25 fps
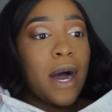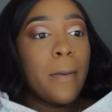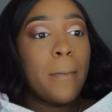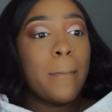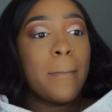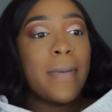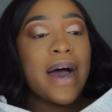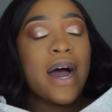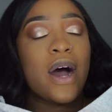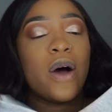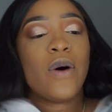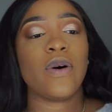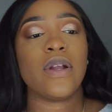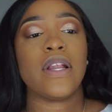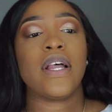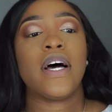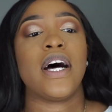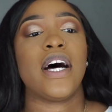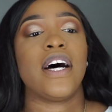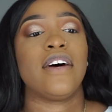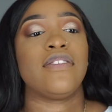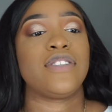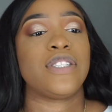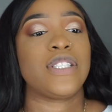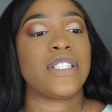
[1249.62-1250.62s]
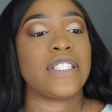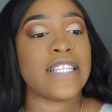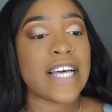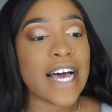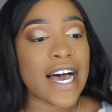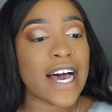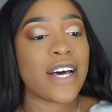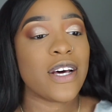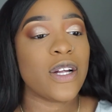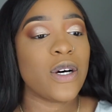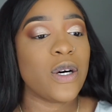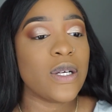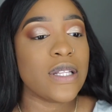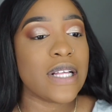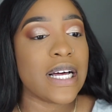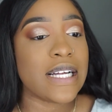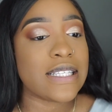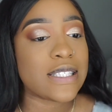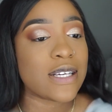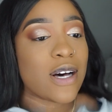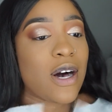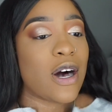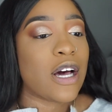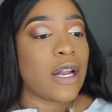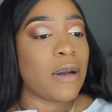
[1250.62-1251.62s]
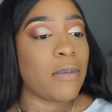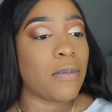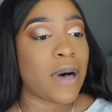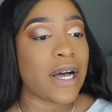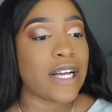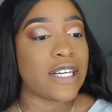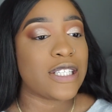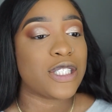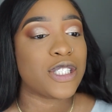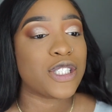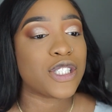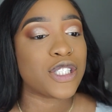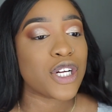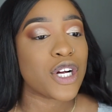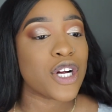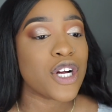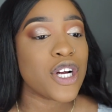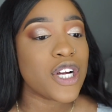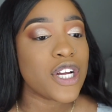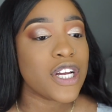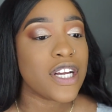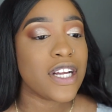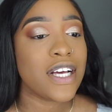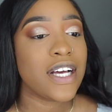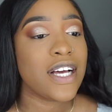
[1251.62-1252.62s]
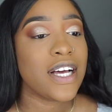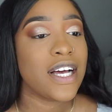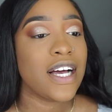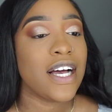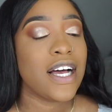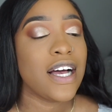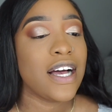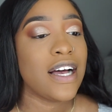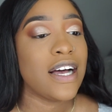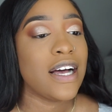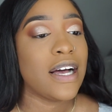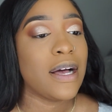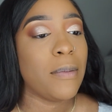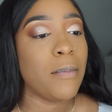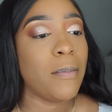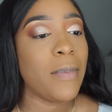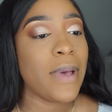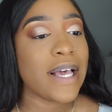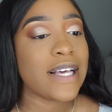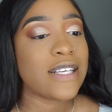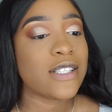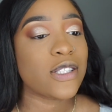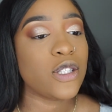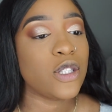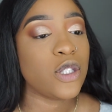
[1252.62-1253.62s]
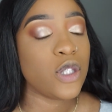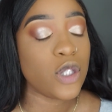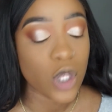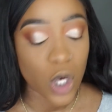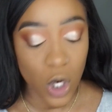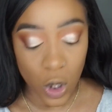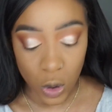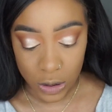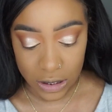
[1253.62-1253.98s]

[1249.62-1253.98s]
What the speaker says: amount of shadow that's on my shirt makes no